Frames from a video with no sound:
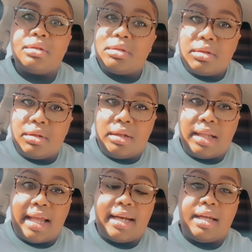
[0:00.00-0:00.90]

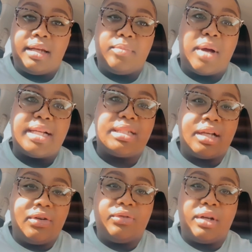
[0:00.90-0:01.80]
letting
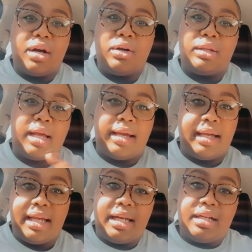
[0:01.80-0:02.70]
myself know, like,
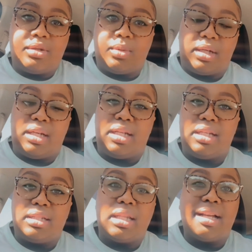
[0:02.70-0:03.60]
it is what it
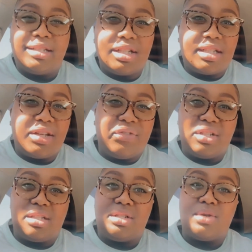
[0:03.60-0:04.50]
is. Like, just
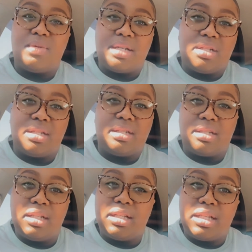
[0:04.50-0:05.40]
different situations.
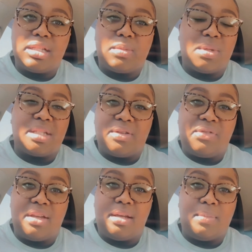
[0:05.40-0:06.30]
Nothing
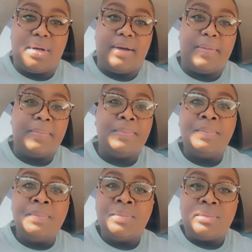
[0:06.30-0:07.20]
specific, but
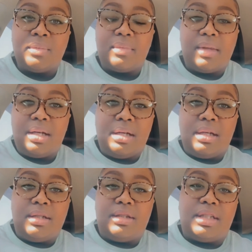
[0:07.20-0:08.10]

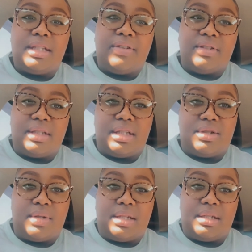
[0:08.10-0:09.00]
just different
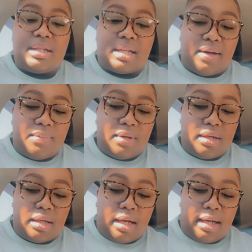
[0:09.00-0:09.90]
situations. I've
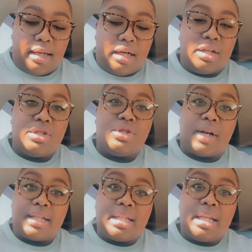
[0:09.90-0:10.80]
been, like,
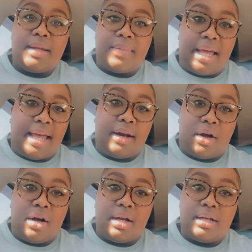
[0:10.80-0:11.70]
addressing them head
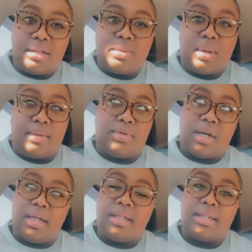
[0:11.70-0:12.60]
on is what I'm
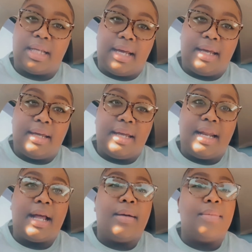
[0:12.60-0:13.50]
trying to say. And
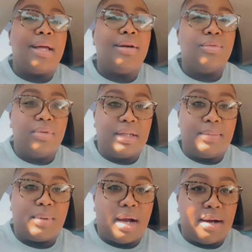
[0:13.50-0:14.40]
I'm, like, really
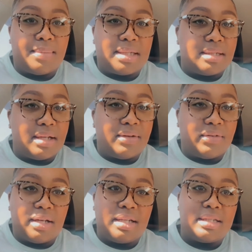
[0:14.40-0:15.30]
proud of myself
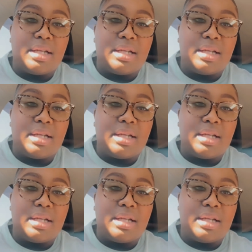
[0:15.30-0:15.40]
because